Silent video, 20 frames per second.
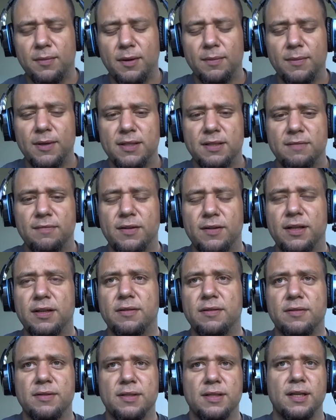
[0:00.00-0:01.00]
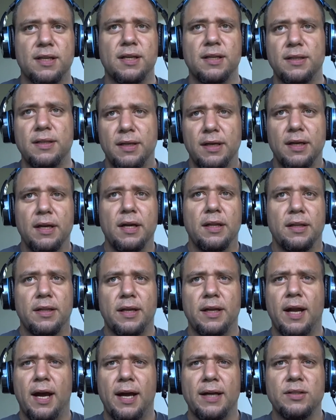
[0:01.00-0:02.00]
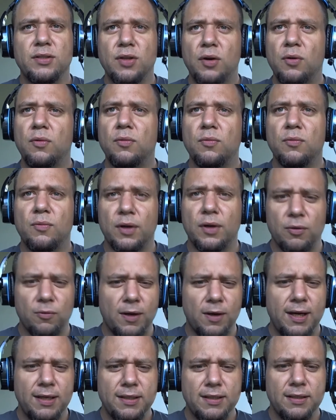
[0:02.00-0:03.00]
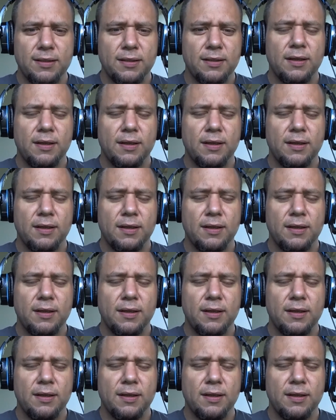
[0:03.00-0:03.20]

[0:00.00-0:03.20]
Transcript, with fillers: I made some videos that that I don't regret